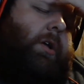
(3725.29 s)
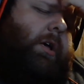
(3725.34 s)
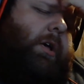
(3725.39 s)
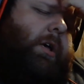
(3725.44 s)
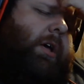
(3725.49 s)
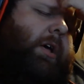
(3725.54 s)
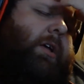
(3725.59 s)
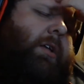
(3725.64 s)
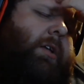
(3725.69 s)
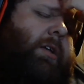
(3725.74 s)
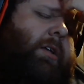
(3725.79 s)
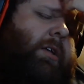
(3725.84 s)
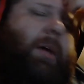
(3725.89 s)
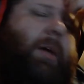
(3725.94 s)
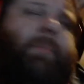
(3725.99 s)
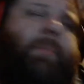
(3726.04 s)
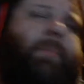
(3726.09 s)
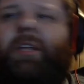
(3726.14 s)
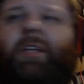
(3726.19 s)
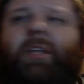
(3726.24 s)
and I
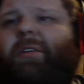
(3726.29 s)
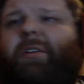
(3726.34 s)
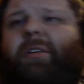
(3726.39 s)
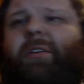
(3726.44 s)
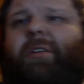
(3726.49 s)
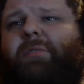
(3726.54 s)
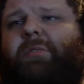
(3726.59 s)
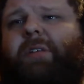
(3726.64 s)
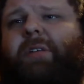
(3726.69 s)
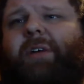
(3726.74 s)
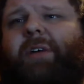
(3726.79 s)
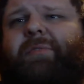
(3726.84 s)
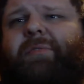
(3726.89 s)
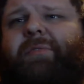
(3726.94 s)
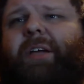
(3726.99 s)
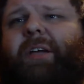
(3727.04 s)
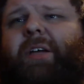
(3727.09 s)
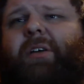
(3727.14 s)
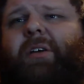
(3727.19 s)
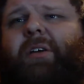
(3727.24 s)
mean I'll
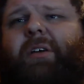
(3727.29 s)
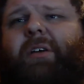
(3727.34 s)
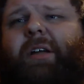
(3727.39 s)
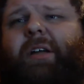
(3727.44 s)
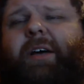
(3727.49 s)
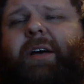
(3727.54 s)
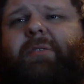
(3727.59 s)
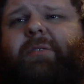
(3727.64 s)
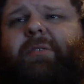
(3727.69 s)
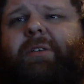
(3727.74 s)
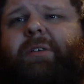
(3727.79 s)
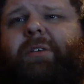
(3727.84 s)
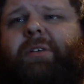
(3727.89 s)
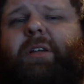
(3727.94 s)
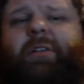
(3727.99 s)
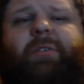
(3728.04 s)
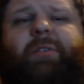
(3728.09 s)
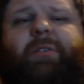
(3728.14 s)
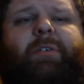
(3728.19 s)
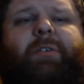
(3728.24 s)
figure it out.
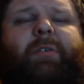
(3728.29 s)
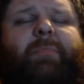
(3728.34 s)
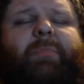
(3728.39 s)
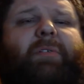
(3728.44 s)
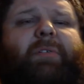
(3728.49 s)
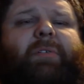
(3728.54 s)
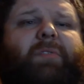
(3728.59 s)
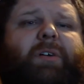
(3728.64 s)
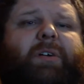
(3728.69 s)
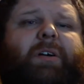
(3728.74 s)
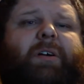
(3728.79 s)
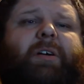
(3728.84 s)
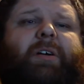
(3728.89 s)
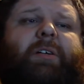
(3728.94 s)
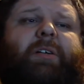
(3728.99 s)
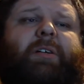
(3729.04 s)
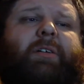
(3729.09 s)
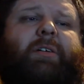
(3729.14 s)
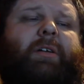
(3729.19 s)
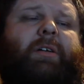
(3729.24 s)
It'll be
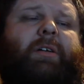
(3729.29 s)
fine.